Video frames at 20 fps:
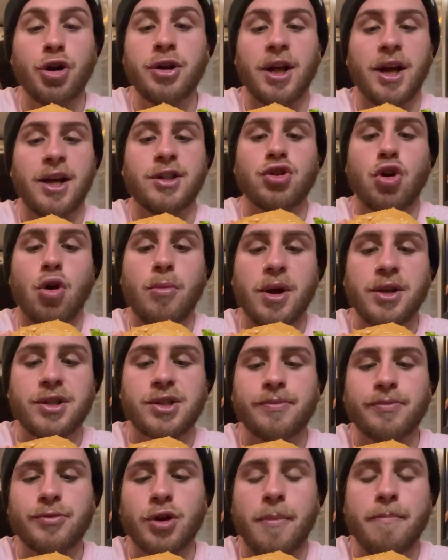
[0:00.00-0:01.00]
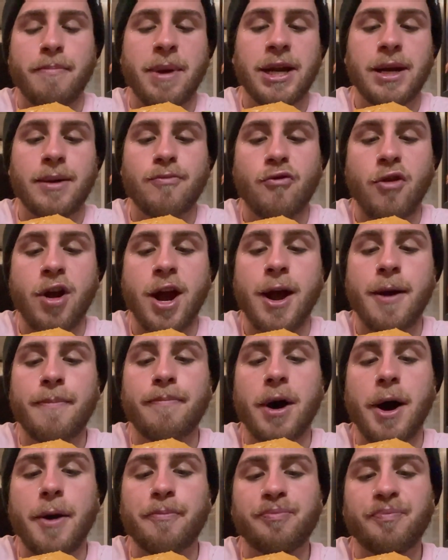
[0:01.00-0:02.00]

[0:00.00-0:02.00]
Like, it's almost not medium rare, but